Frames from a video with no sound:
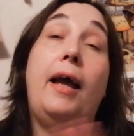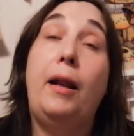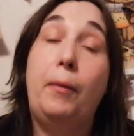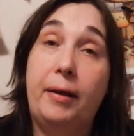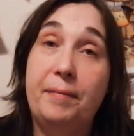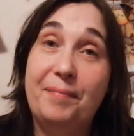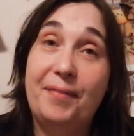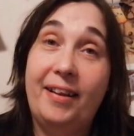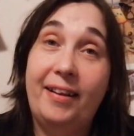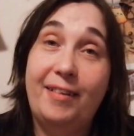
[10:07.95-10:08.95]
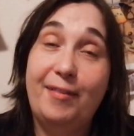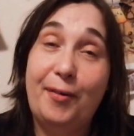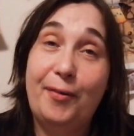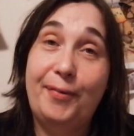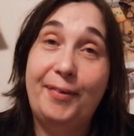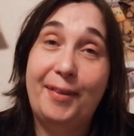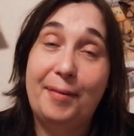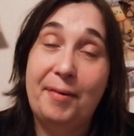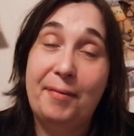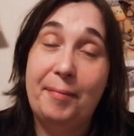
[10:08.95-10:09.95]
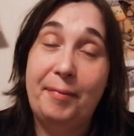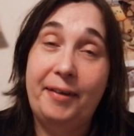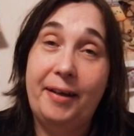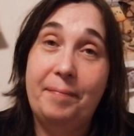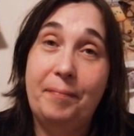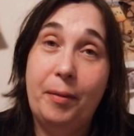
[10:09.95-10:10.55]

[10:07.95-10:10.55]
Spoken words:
Anyway, let's go to the Mirabilia.